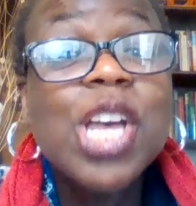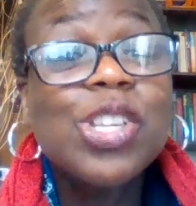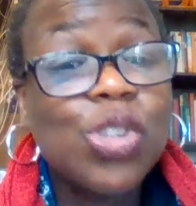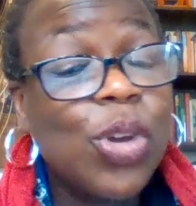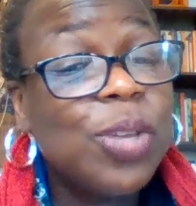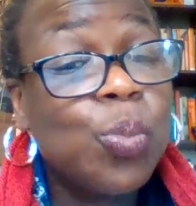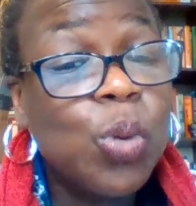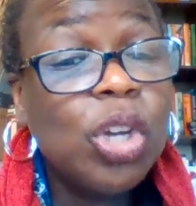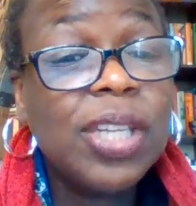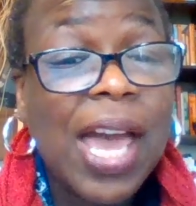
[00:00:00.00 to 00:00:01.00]
So it
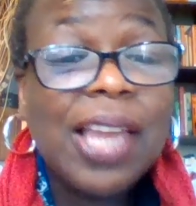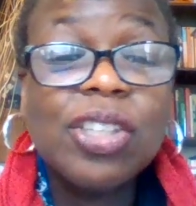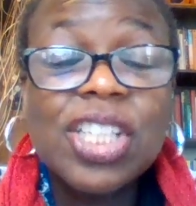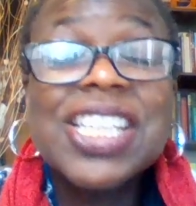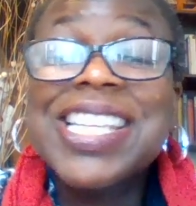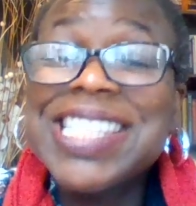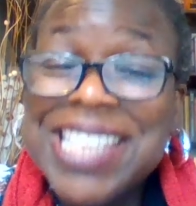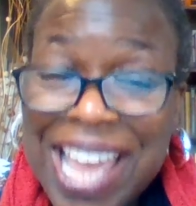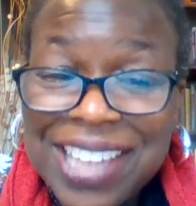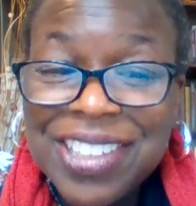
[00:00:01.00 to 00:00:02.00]
will not look
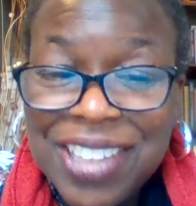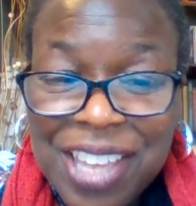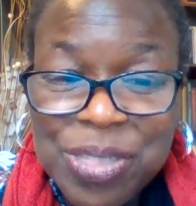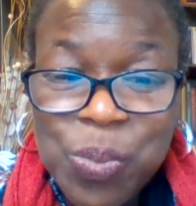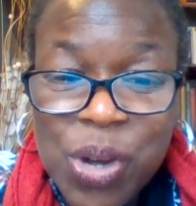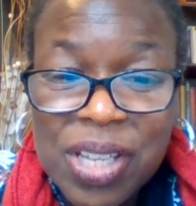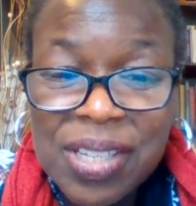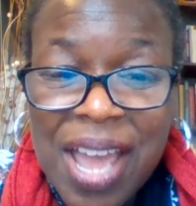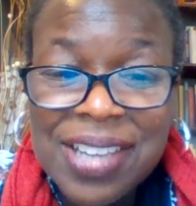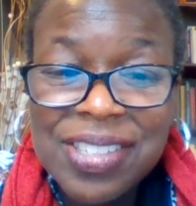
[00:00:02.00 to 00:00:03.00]
exactly like the
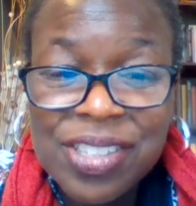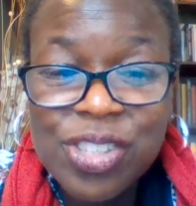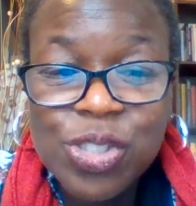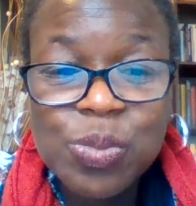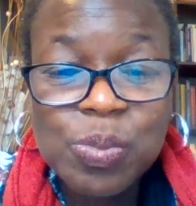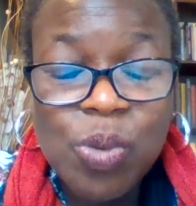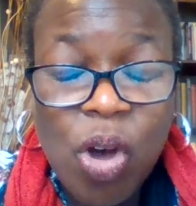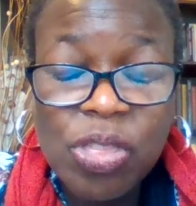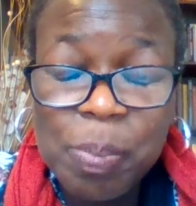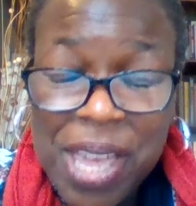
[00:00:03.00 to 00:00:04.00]
one I did this
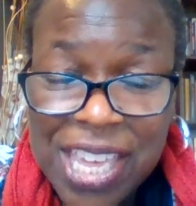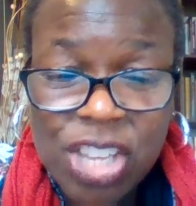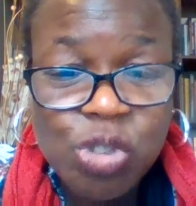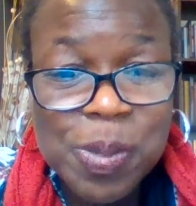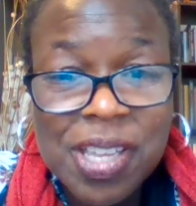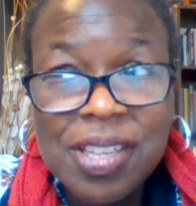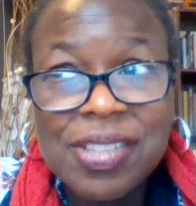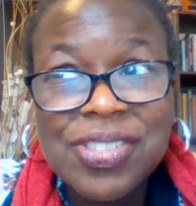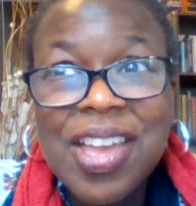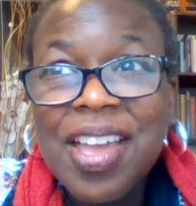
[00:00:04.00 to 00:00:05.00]
on the page
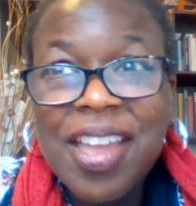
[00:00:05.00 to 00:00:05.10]
because